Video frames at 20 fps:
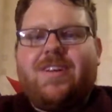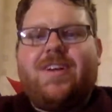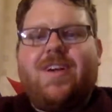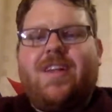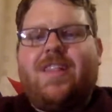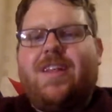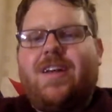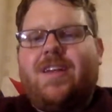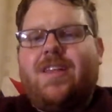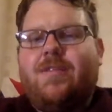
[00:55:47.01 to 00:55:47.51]

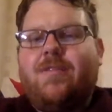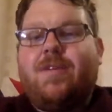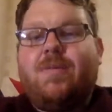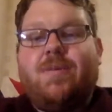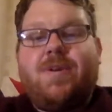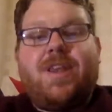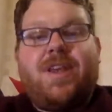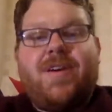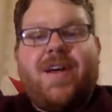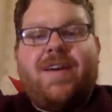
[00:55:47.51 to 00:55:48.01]
And then
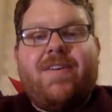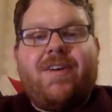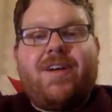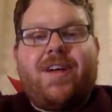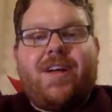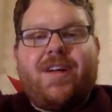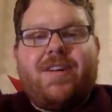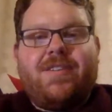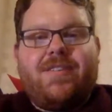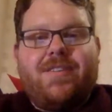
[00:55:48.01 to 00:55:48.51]
when you're
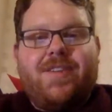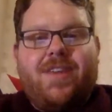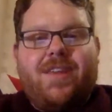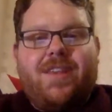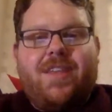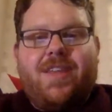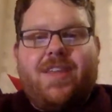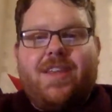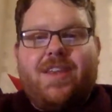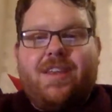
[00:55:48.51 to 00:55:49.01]
Erica, you're
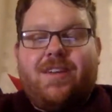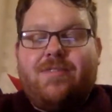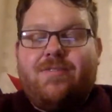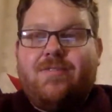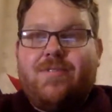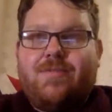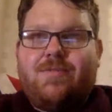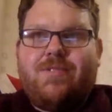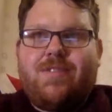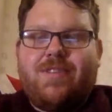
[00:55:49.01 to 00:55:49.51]
thinking like, "Oh,
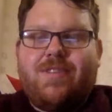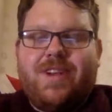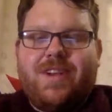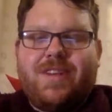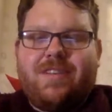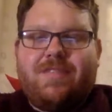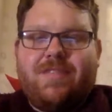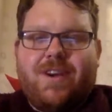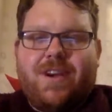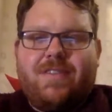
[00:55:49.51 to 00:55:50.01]
I wonder if I can get
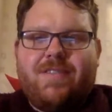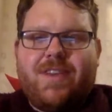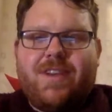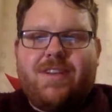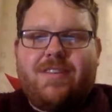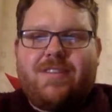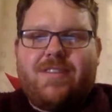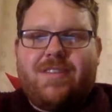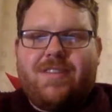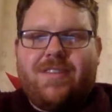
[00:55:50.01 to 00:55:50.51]
to
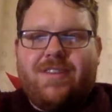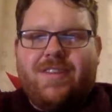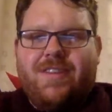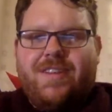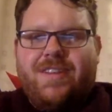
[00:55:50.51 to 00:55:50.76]
5,000."